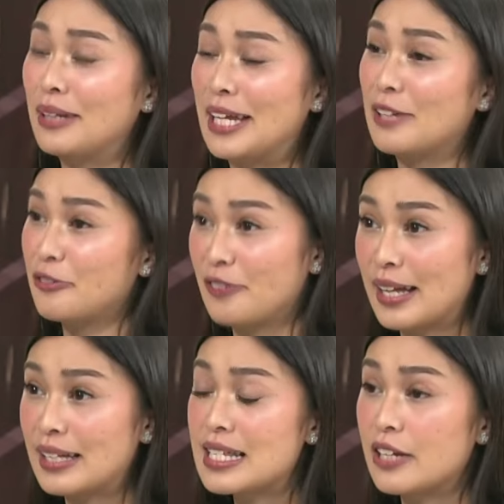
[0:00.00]
and
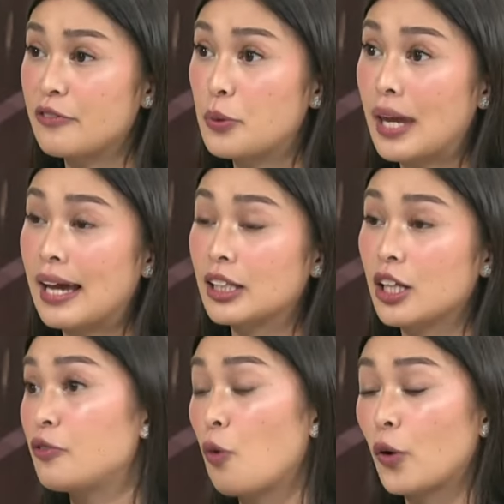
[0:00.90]
friends if you can't
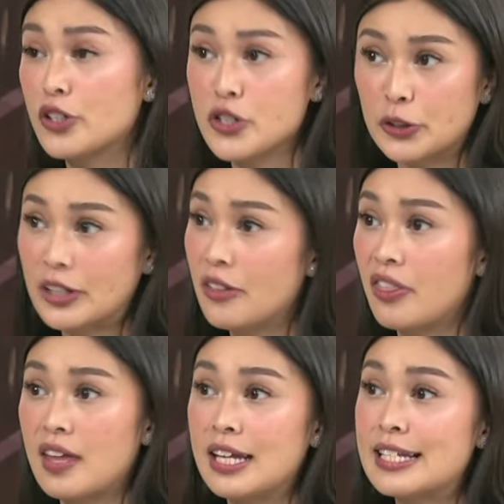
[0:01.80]
afford certain
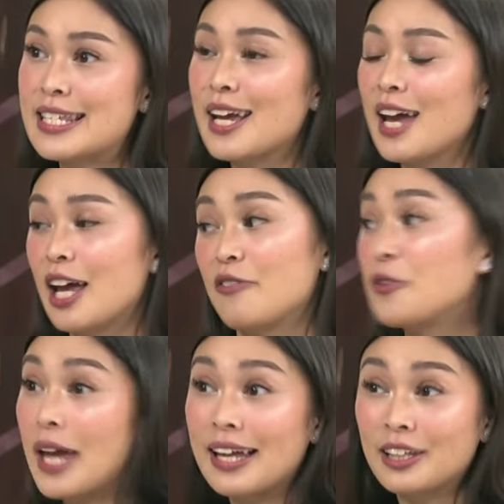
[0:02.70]
things. If you
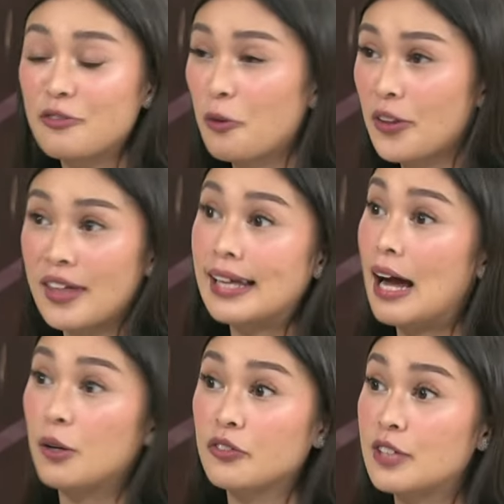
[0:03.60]
can't afford that
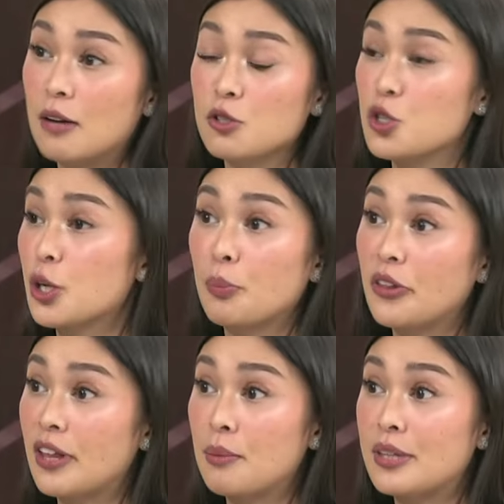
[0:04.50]
out-of-town trip with
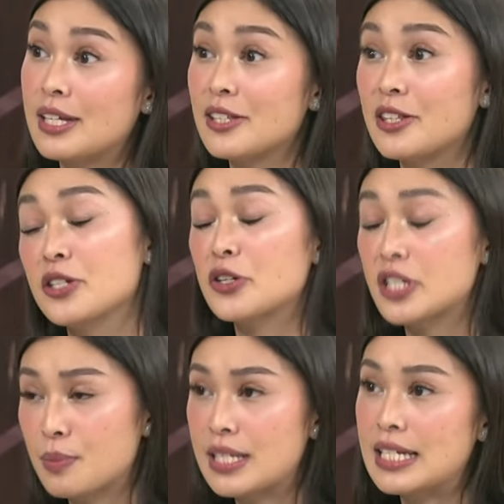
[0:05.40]
them this
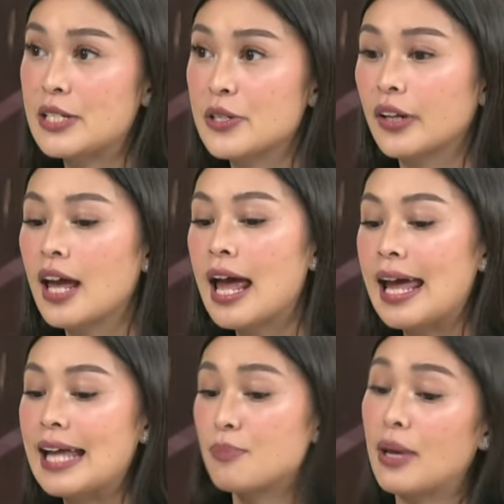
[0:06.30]
Christmas season,
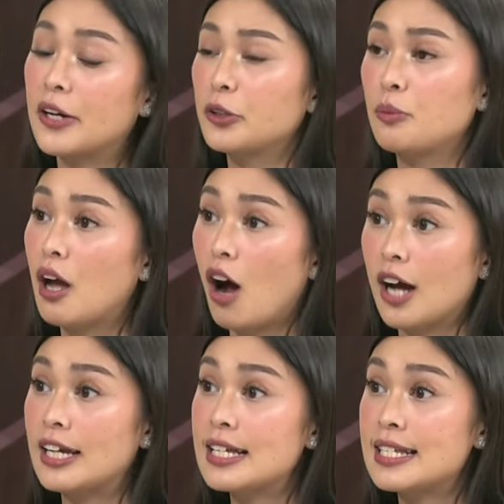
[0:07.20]
it's better to be
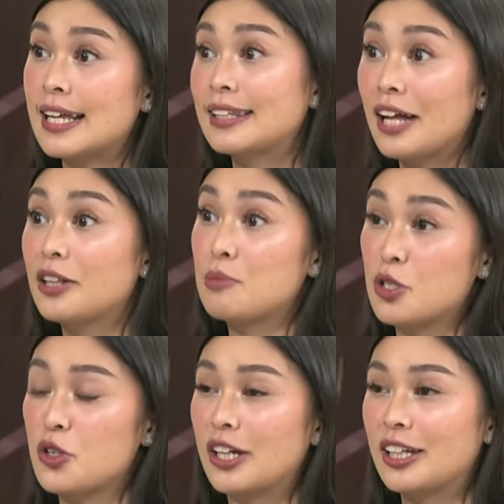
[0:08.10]
honest and tell them
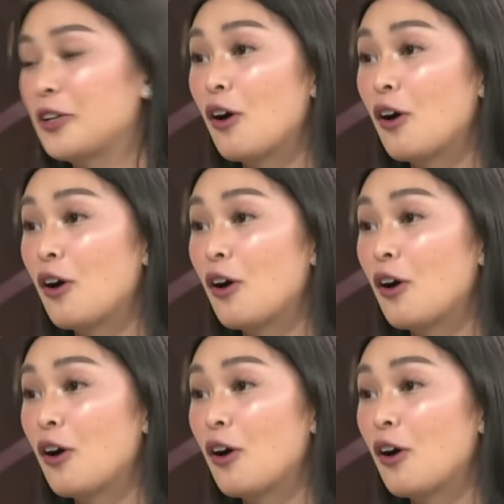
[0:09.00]
straight. As